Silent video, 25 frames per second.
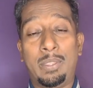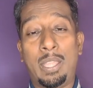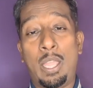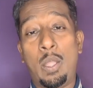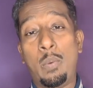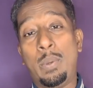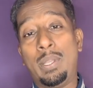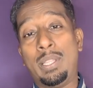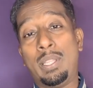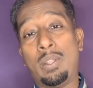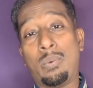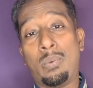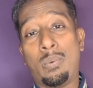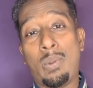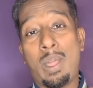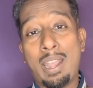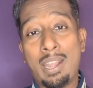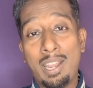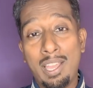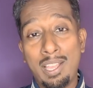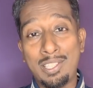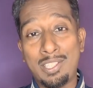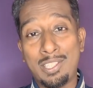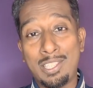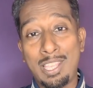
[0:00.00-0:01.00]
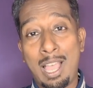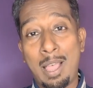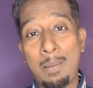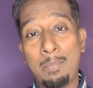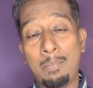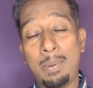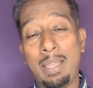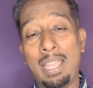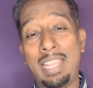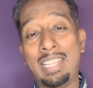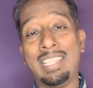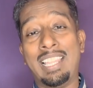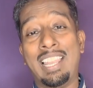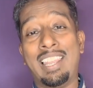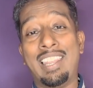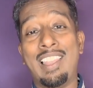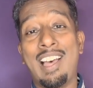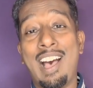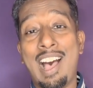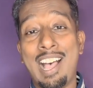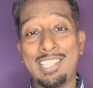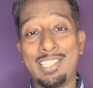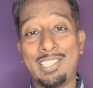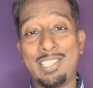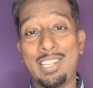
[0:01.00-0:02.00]
they were the runners-up in the
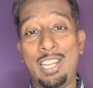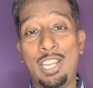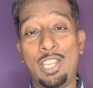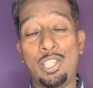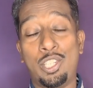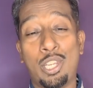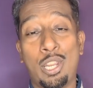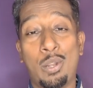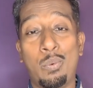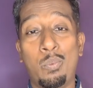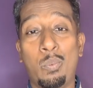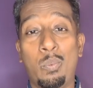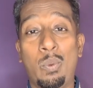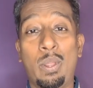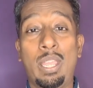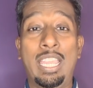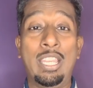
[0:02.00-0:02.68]
last edition